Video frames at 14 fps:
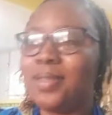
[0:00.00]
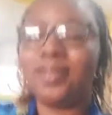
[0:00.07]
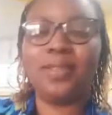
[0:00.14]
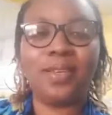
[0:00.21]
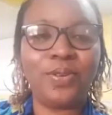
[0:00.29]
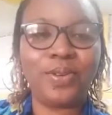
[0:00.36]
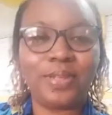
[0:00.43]

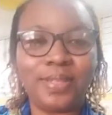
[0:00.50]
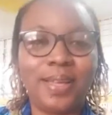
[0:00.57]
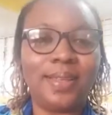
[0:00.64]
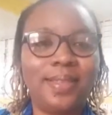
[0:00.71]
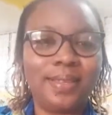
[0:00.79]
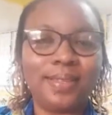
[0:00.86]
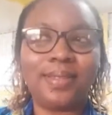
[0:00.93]
serious
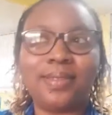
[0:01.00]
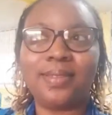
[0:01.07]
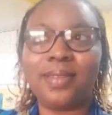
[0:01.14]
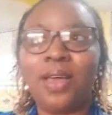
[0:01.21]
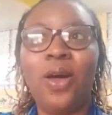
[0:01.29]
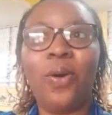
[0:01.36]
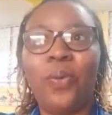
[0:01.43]
and this
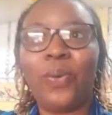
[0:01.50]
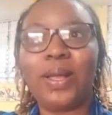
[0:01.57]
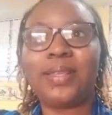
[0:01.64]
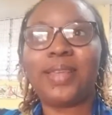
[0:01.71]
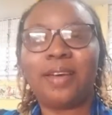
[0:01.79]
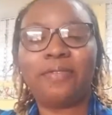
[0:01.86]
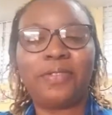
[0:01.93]
is
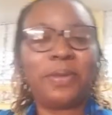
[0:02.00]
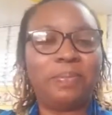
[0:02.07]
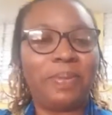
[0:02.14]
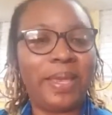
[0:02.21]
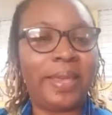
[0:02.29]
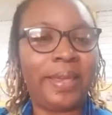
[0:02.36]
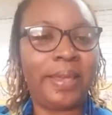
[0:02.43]
what I have to
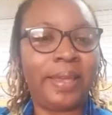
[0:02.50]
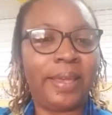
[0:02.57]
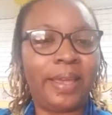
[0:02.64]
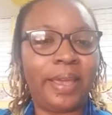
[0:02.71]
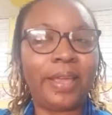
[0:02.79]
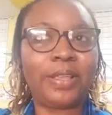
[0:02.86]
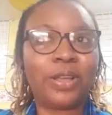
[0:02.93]
be
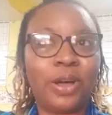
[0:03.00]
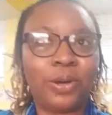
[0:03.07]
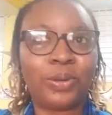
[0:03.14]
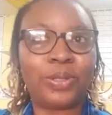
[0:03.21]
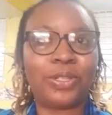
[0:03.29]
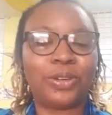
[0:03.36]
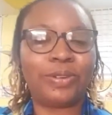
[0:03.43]

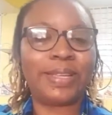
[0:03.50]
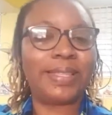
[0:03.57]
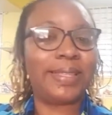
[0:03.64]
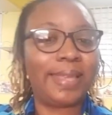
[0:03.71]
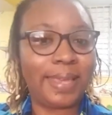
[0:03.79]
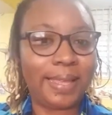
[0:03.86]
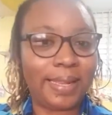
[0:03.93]
encountering
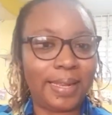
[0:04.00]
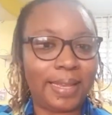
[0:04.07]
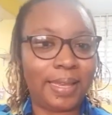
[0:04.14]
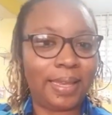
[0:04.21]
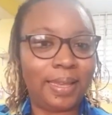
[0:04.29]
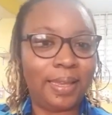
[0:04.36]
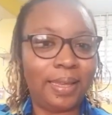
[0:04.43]

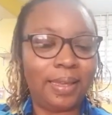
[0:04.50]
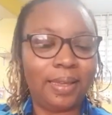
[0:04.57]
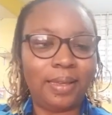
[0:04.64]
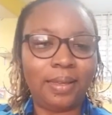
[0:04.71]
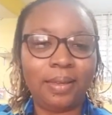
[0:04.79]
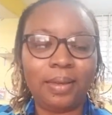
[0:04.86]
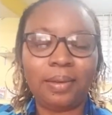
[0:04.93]
daily.
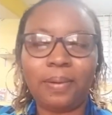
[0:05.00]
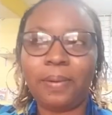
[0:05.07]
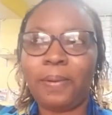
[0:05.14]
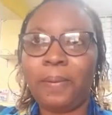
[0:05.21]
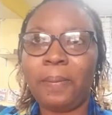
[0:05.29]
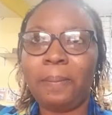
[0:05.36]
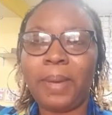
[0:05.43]

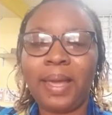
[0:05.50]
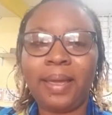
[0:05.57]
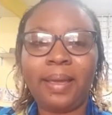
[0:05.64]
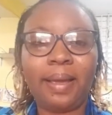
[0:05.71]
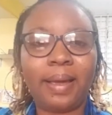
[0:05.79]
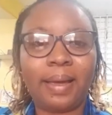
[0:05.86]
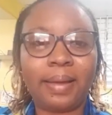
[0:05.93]
Oh
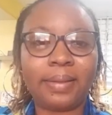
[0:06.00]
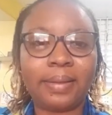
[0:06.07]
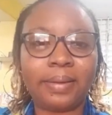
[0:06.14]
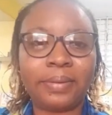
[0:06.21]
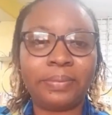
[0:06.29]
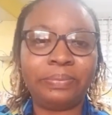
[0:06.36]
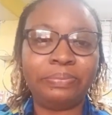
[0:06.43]
my God.
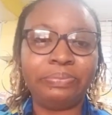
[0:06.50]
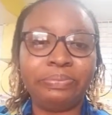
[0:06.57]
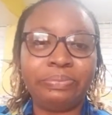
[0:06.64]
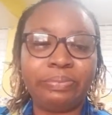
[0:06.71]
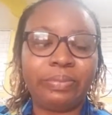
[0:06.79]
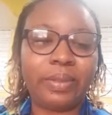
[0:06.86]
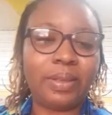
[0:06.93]

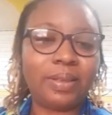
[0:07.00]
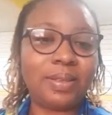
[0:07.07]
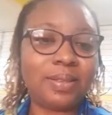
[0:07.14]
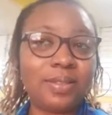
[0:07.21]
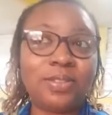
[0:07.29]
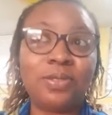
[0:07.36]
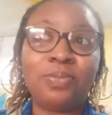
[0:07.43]

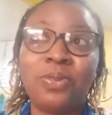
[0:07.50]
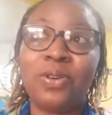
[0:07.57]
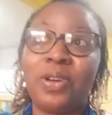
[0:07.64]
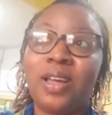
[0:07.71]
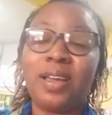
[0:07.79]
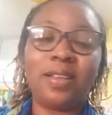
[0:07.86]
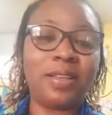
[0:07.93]
The
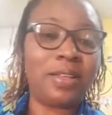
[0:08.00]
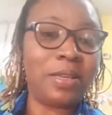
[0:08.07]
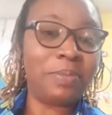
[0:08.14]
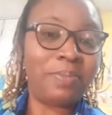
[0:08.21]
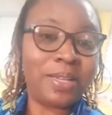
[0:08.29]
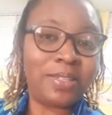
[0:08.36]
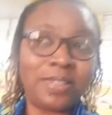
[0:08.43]
smoke,
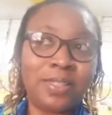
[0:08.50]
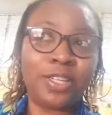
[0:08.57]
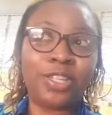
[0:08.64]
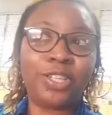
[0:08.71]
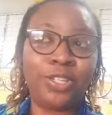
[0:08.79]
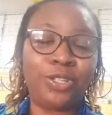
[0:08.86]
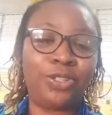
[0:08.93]
imagine the
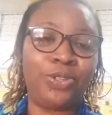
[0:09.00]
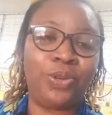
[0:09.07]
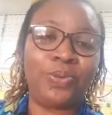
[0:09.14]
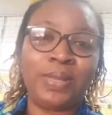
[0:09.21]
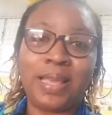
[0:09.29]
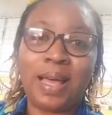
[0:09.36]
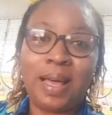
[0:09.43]

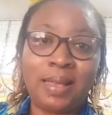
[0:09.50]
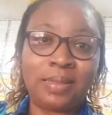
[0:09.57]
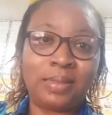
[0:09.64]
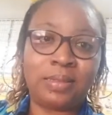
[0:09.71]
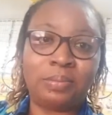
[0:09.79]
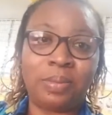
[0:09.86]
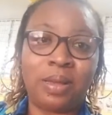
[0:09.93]
children with
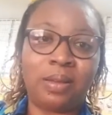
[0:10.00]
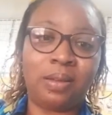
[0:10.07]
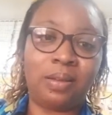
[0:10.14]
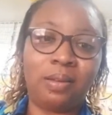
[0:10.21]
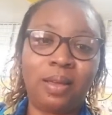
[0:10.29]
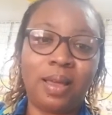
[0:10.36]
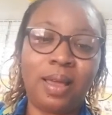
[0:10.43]
asthma
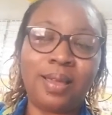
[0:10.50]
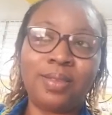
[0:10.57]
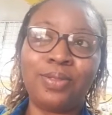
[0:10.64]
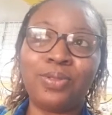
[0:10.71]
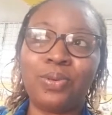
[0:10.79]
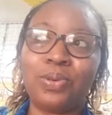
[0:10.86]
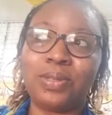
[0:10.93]

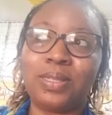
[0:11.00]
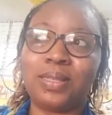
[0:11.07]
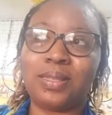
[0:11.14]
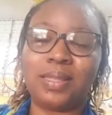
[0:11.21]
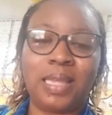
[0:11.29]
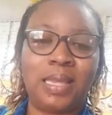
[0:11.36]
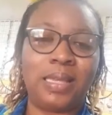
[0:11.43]
and those
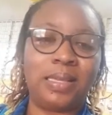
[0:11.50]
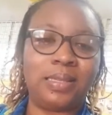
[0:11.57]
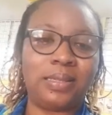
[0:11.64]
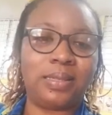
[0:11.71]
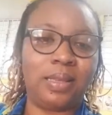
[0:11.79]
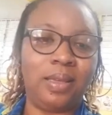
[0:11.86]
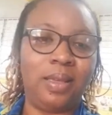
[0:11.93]

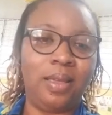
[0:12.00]
things.